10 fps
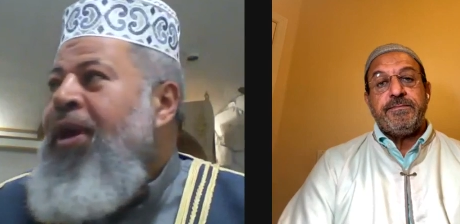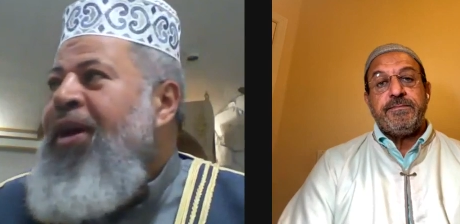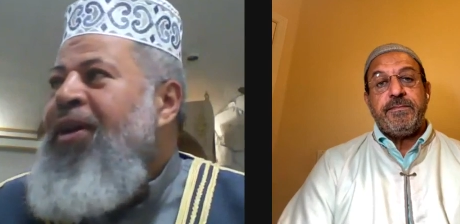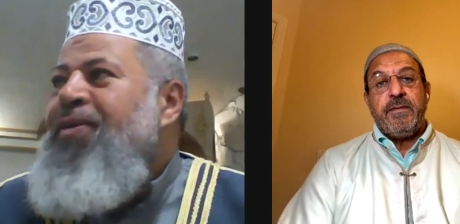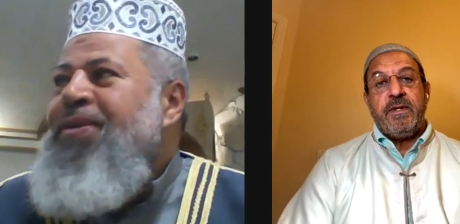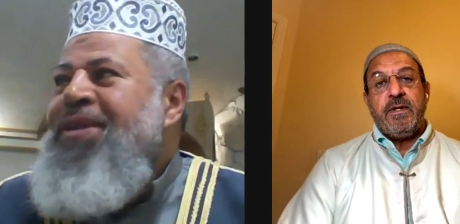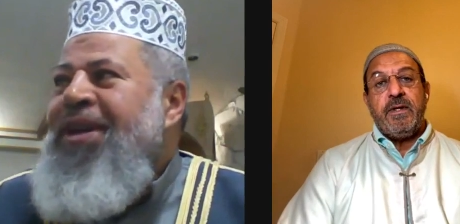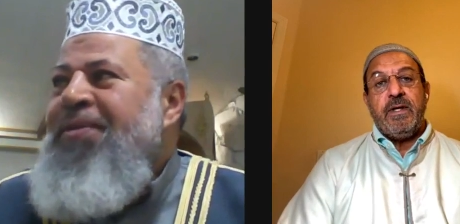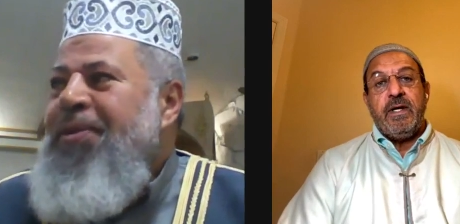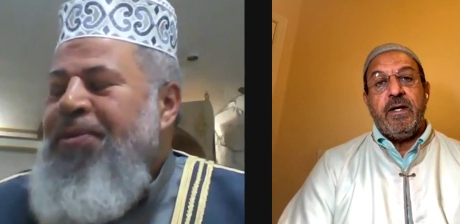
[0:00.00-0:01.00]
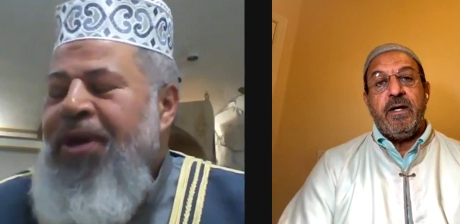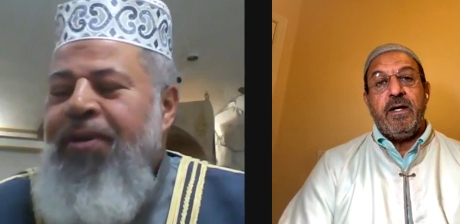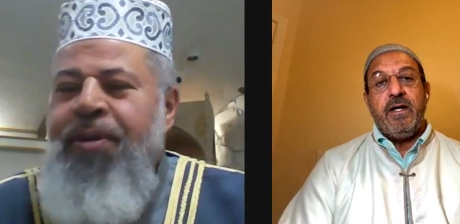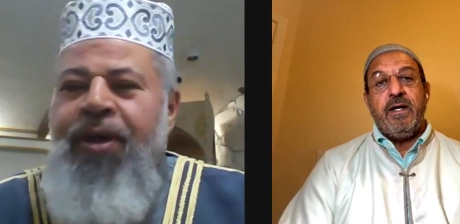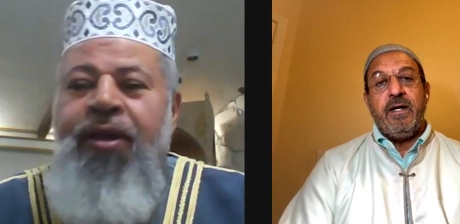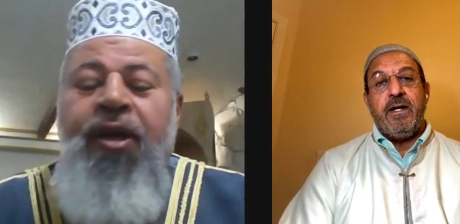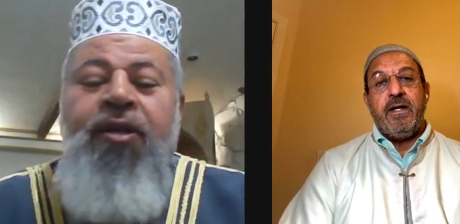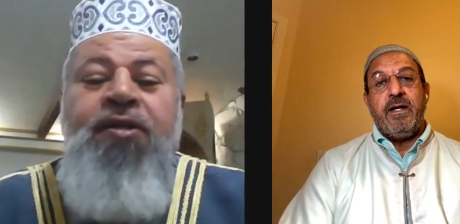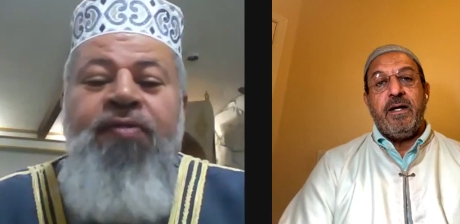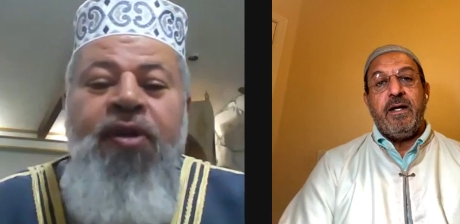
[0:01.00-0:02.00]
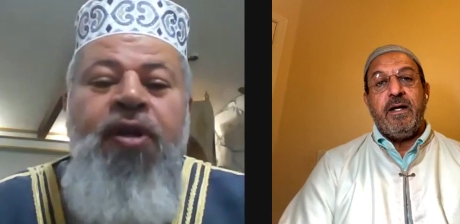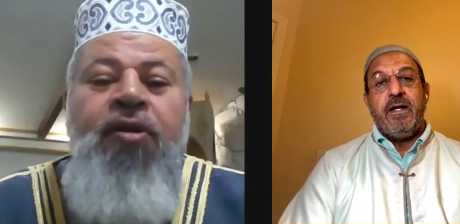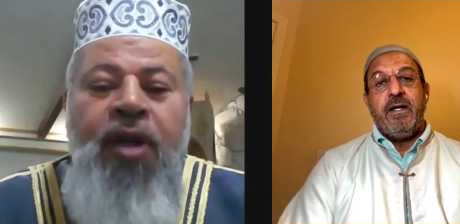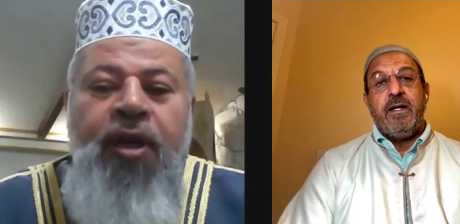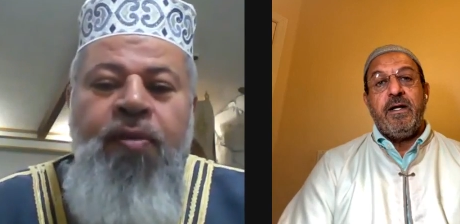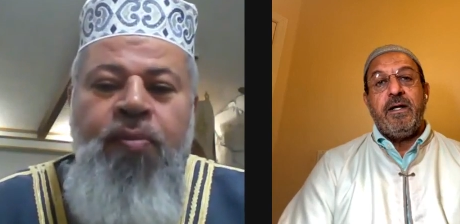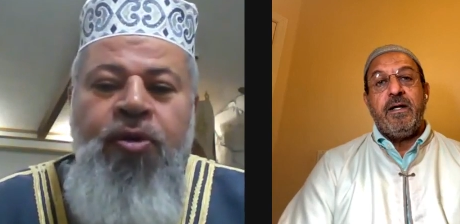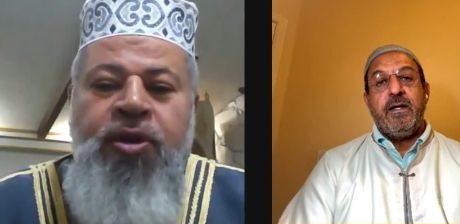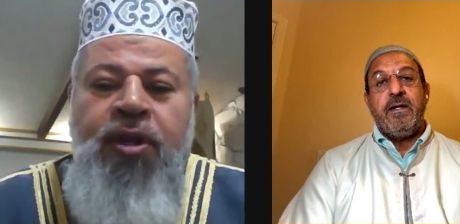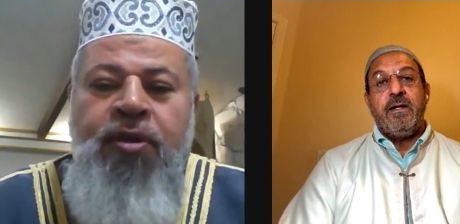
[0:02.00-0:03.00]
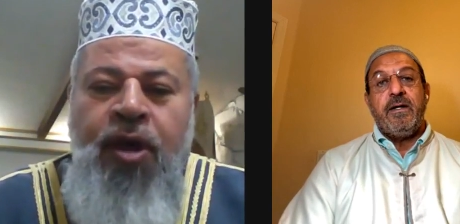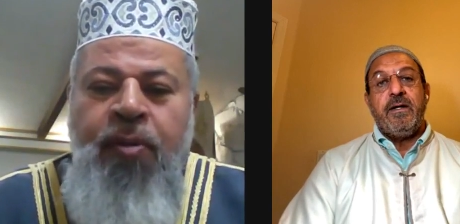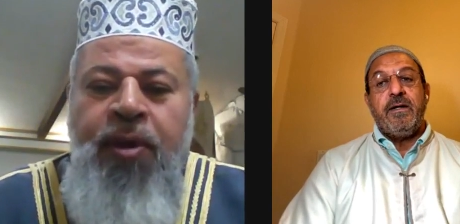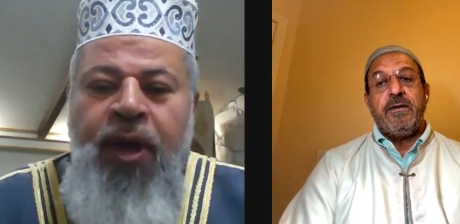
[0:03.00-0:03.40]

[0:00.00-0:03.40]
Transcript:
Speaker 1: alaykum salam It is very, really important topic,